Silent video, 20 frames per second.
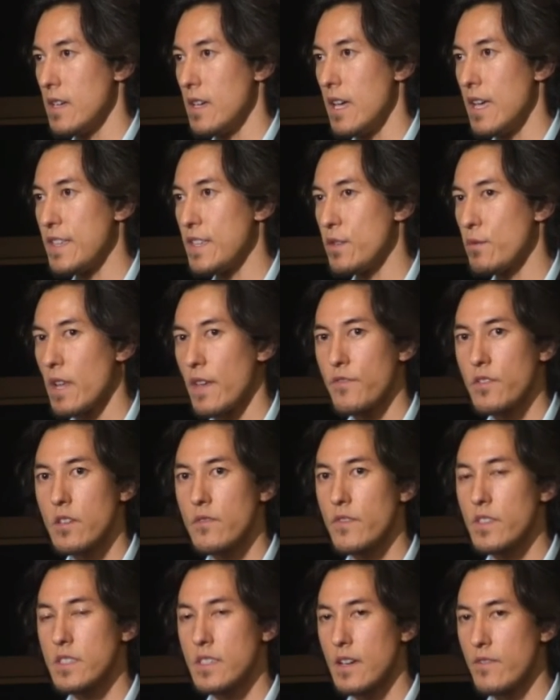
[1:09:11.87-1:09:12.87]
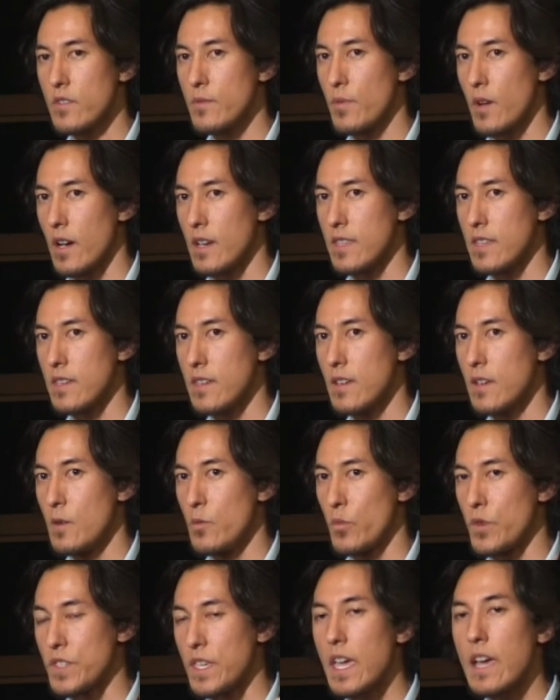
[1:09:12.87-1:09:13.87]
And you don't have to convince everybody.
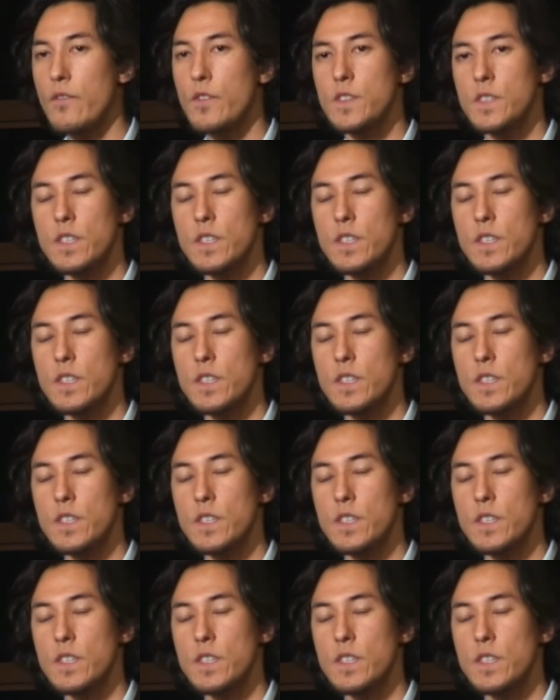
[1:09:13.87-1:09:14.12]
Was every